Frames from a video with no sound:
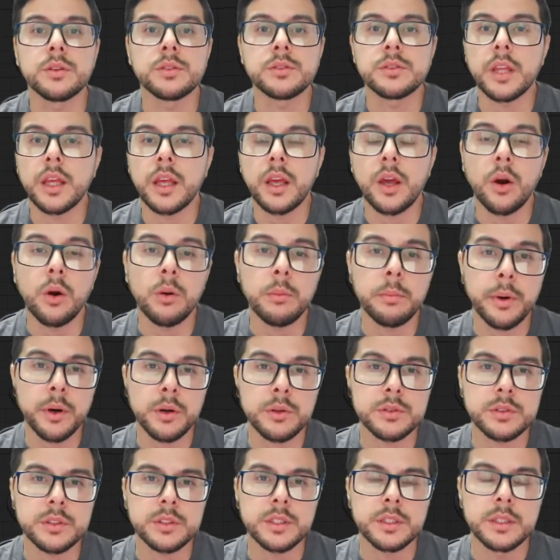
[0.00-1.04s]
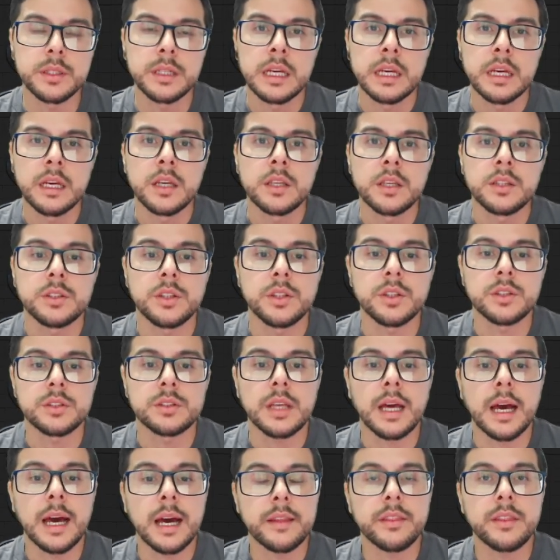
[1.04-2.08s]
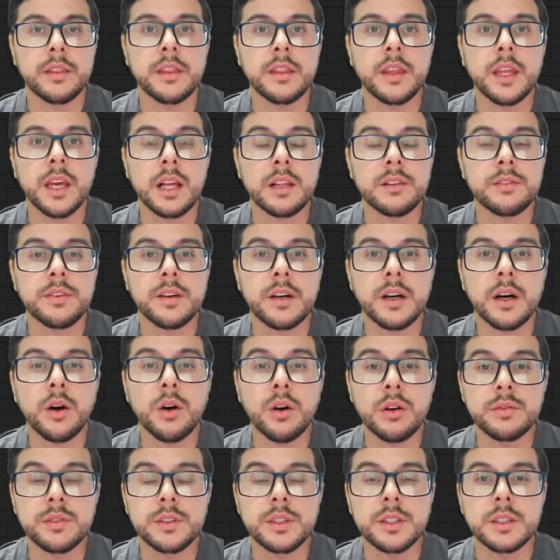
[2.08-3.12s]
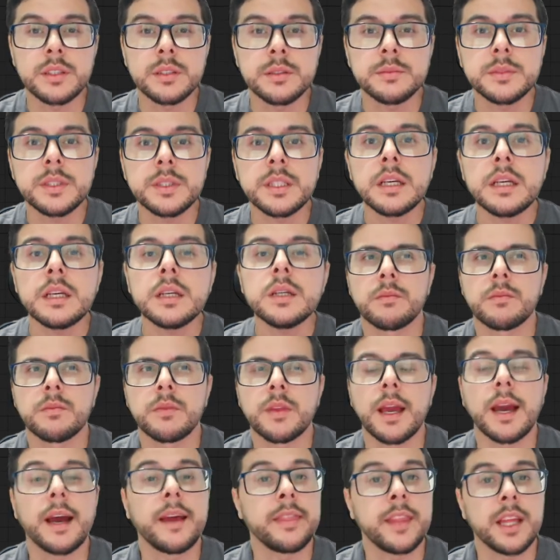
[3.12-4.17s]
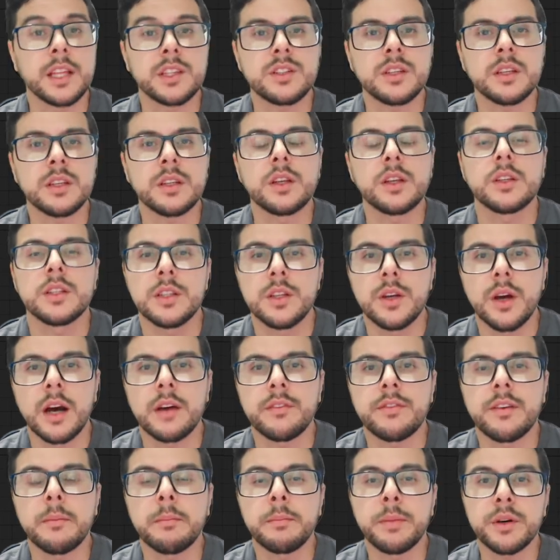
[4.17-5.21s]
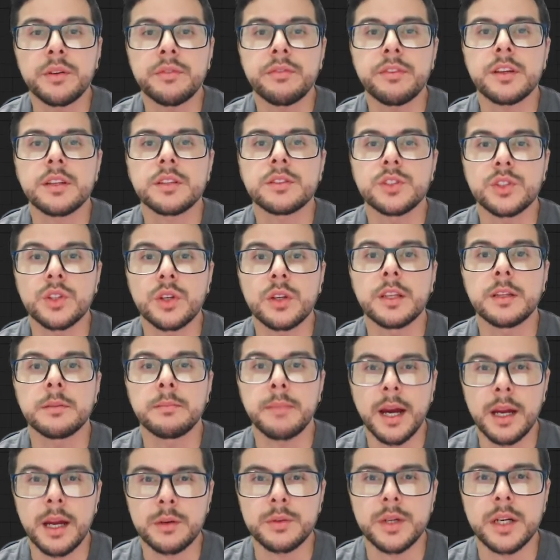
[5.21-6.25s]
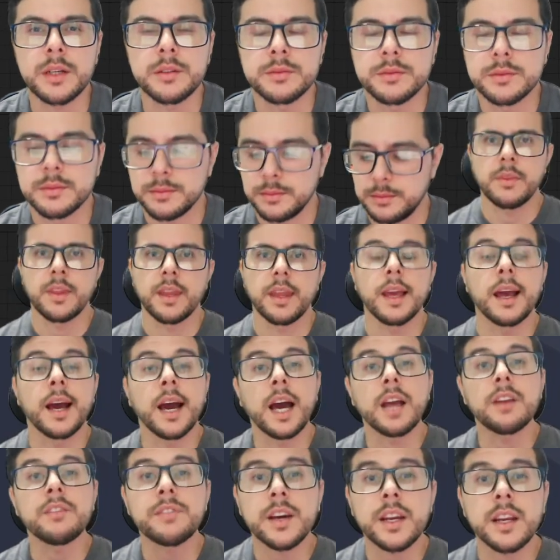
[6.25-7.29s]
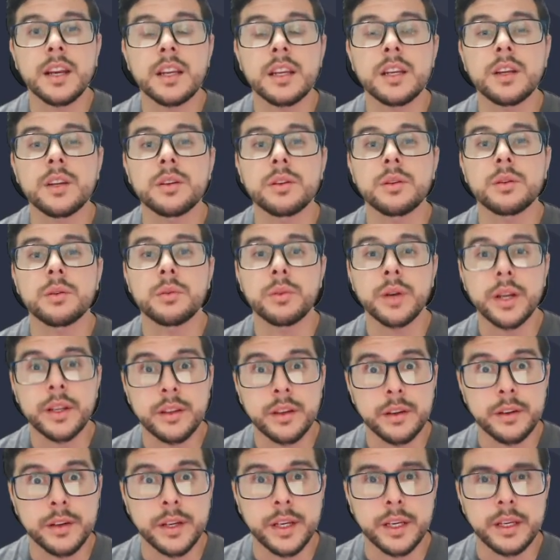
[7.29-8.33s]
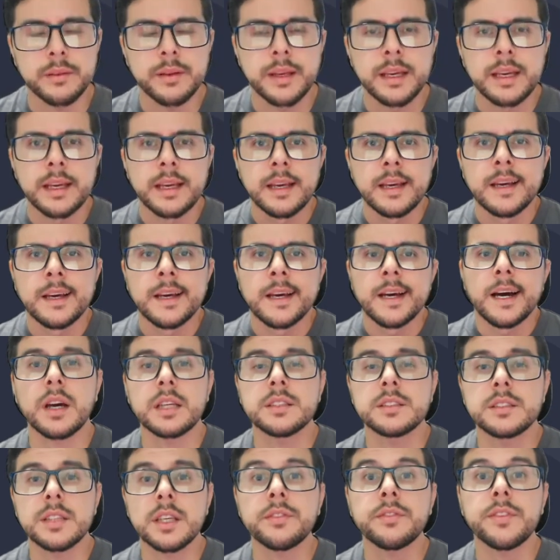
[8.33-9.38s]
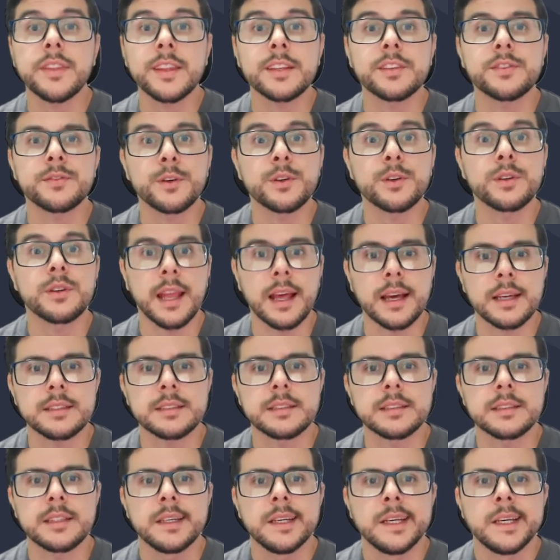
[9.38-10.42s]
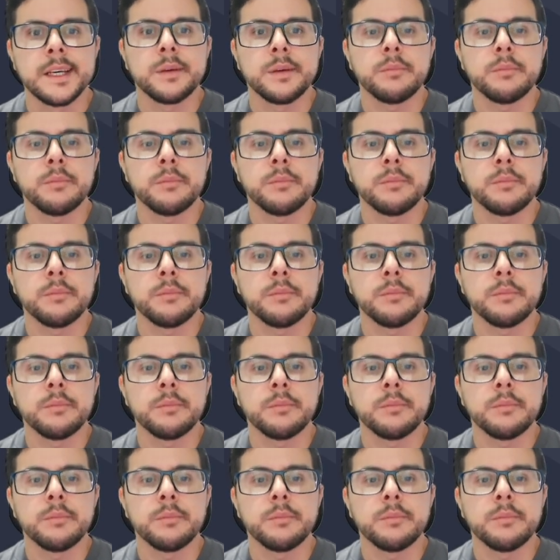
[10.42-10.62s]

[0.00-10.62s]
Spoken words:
use the composer. Just add the alpha over and that's it. You have a perfect solid background. And finally, rendering. I saved this for last